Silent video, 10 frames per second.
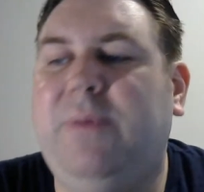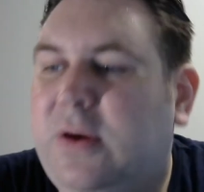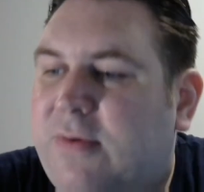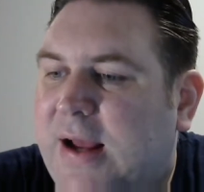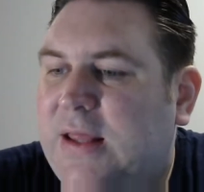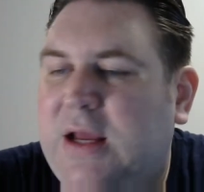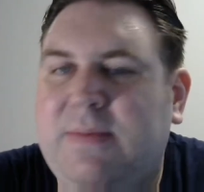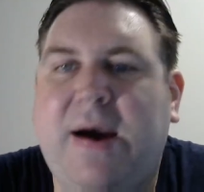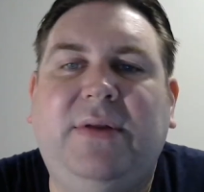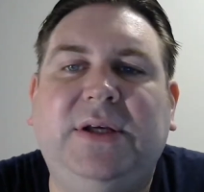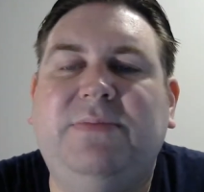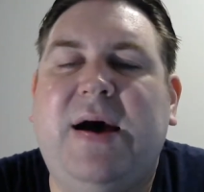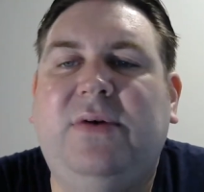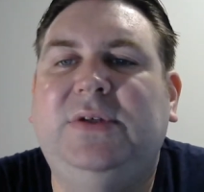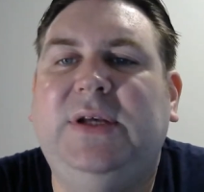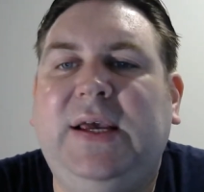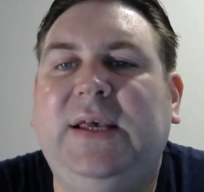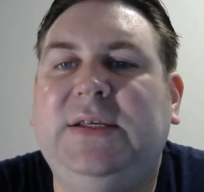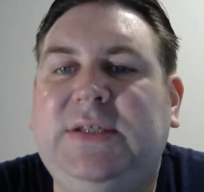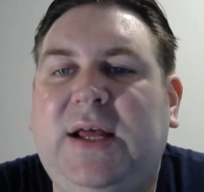But the great thing about this mouse
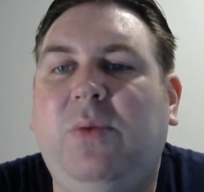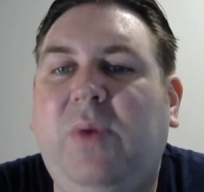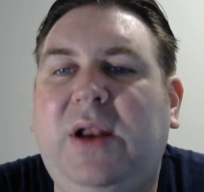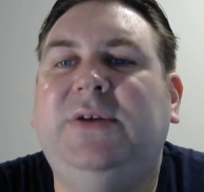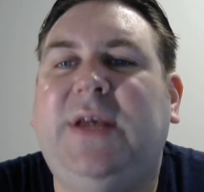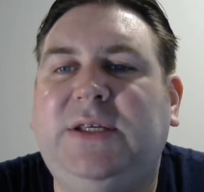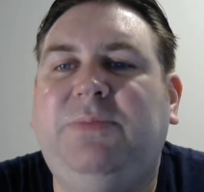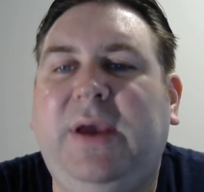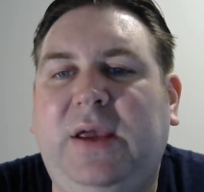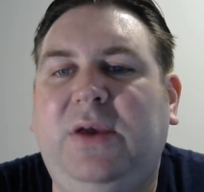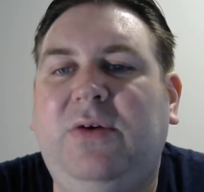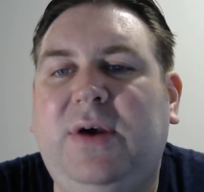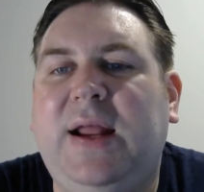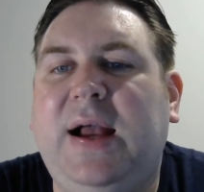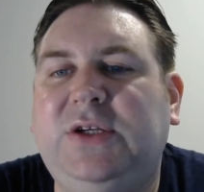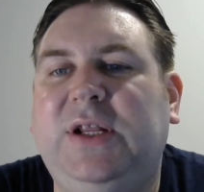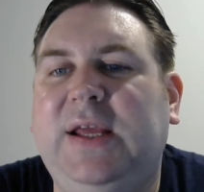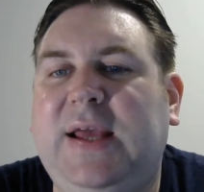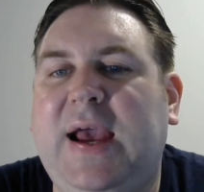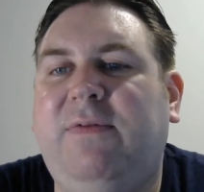is that in Windows XP you can
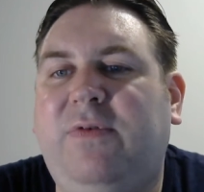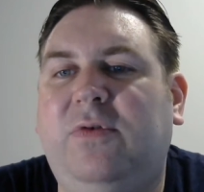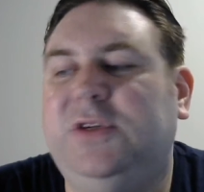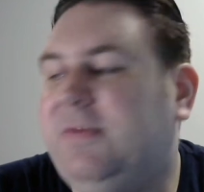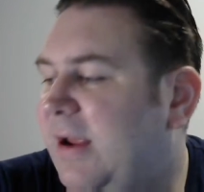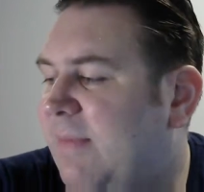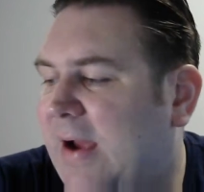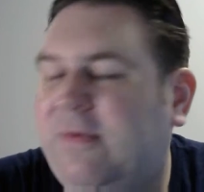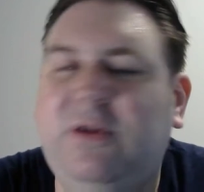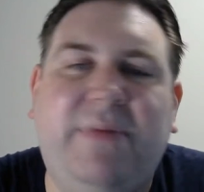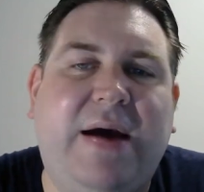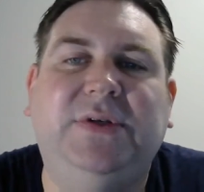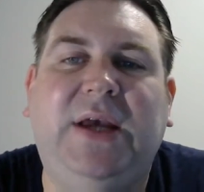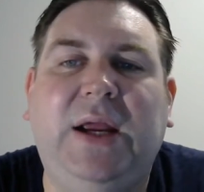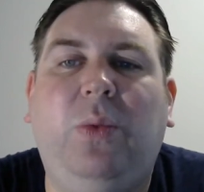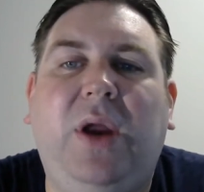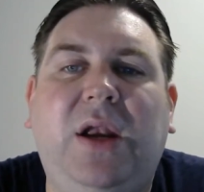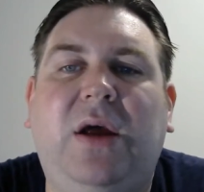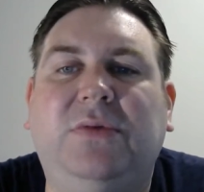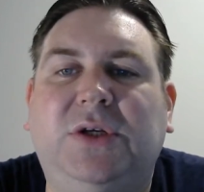actually get force feedback from the mouse in
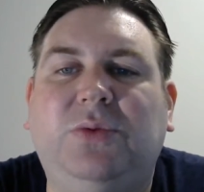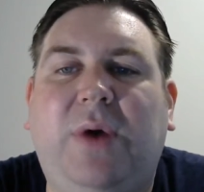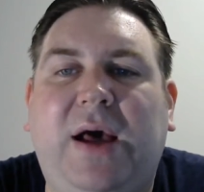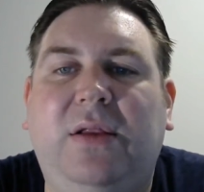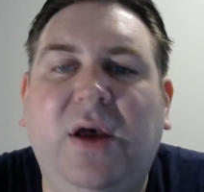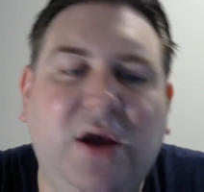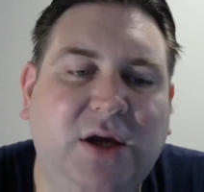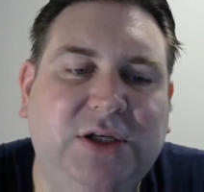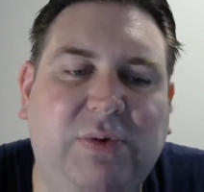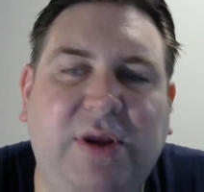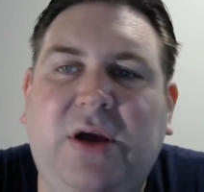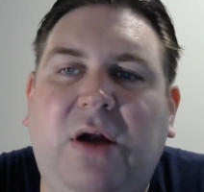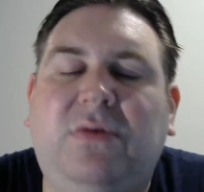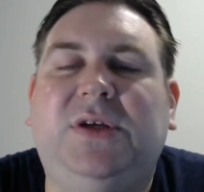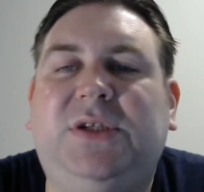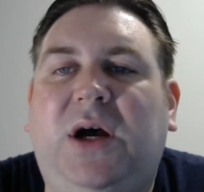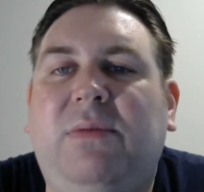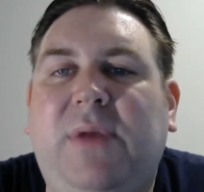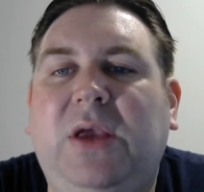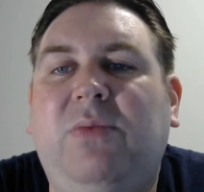Windows as well. So when you go to the
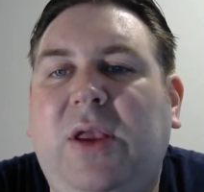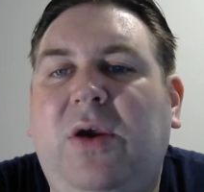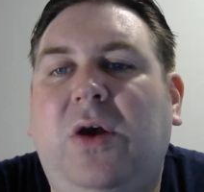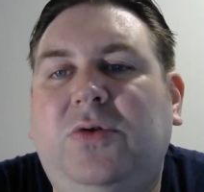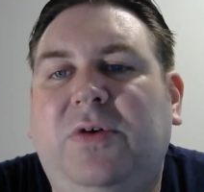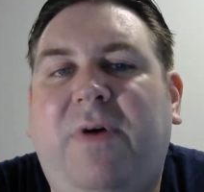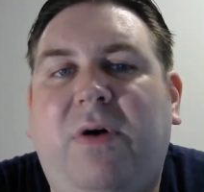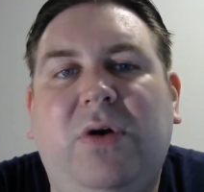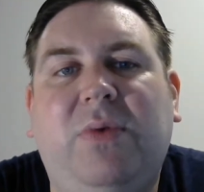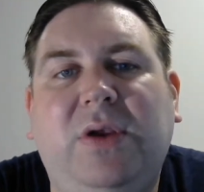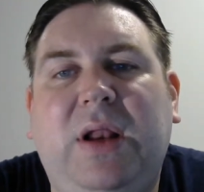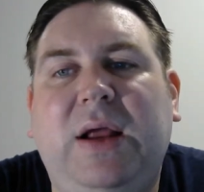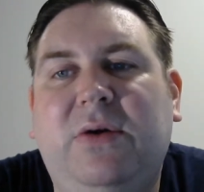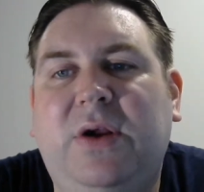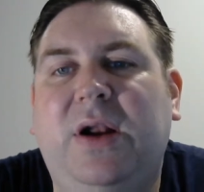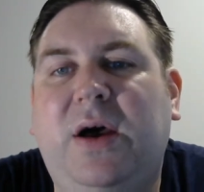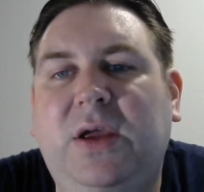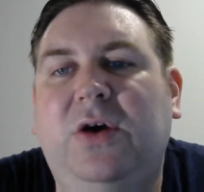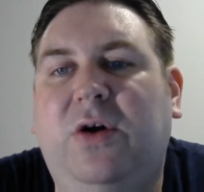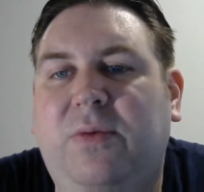start menu, when you go to a folder, when you click on an
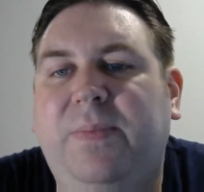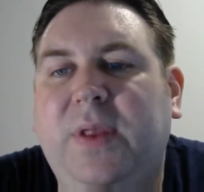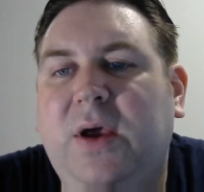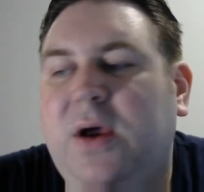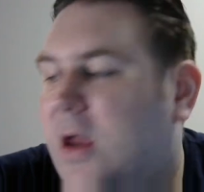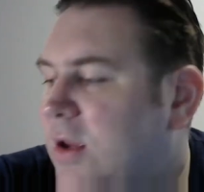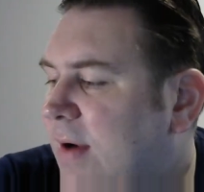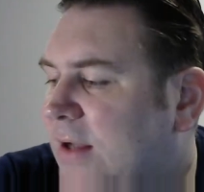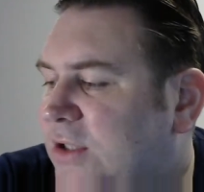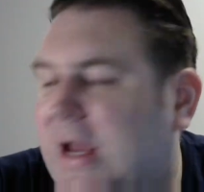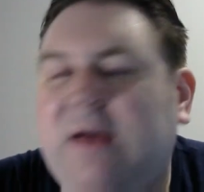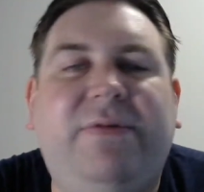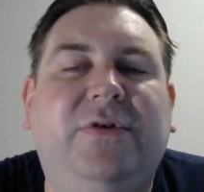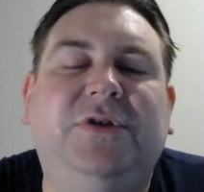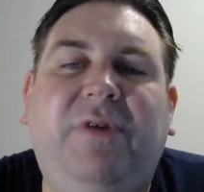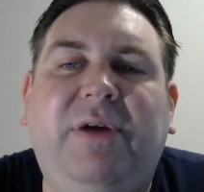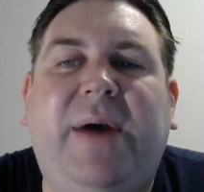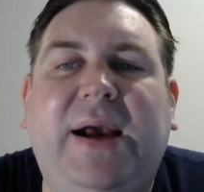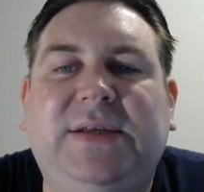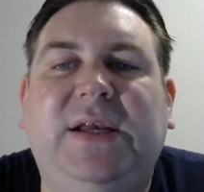icon, you actually get force
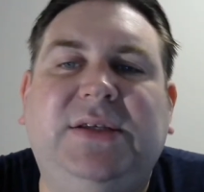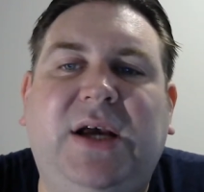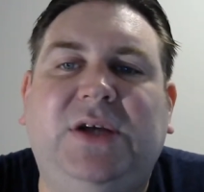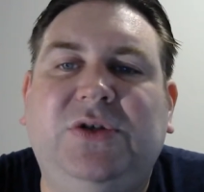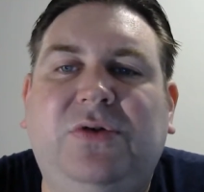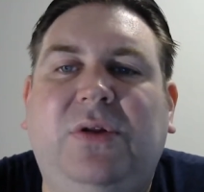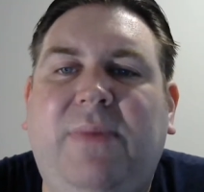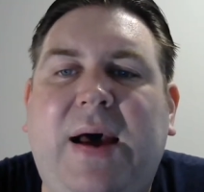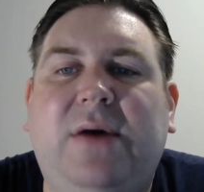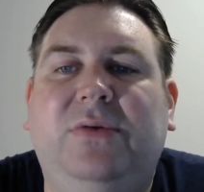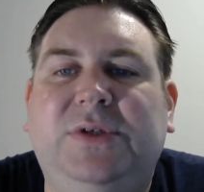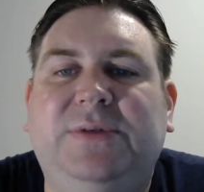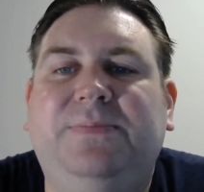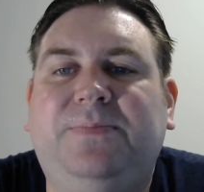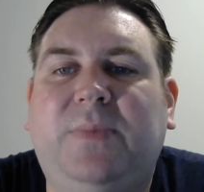feedback sensations from the mouse.